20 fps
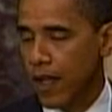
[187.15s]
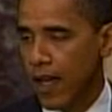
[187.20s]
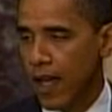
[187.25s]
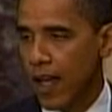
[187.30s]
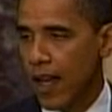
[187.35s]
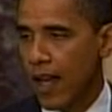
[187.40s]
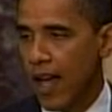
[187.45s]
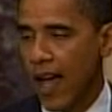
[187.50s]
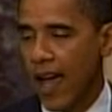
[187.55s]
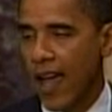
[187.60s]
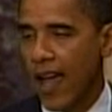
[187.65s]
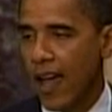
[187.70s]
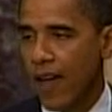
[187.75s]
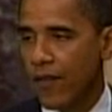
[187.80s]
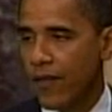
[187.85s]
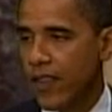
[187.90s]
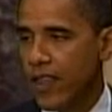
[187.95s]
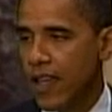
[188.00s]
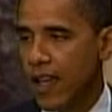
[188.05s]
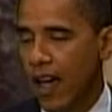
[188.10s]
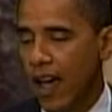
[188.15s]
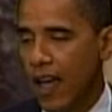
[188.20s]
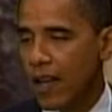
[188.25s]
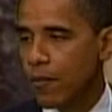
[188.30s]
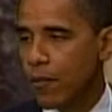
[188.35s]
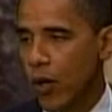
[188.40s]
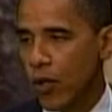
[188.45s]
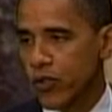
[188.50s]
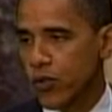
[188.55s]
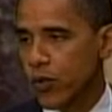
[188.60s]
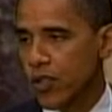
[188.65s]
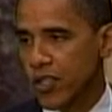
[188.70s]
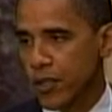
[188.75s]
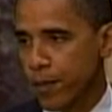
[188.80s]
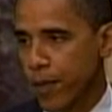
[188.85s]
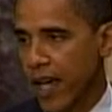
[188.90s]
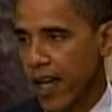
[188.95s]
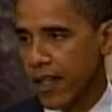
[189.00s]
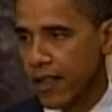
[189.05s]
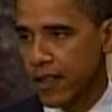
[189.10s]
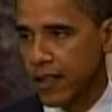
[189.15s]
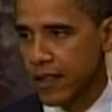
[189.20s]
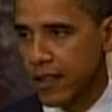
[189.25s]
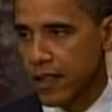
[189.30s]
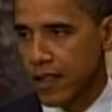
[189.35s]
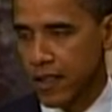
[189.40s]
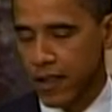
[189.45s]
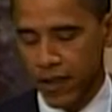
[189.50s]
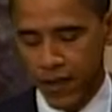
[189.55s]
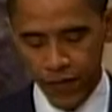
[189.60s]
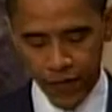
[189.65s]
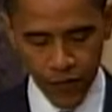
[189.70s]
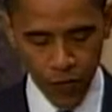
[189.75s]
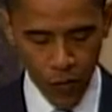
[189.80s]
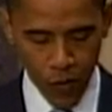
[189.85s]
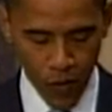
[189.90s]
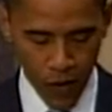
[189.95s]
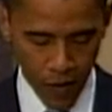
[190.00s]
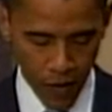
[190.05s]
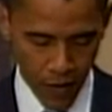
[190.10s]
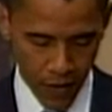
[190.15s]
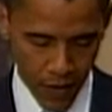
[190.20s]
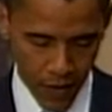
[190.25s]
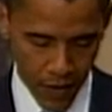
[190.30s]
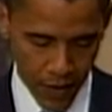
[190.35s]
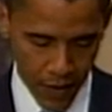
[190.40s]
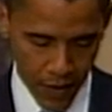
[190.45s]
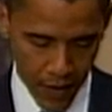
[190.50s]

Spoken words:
And I have the utmost respect for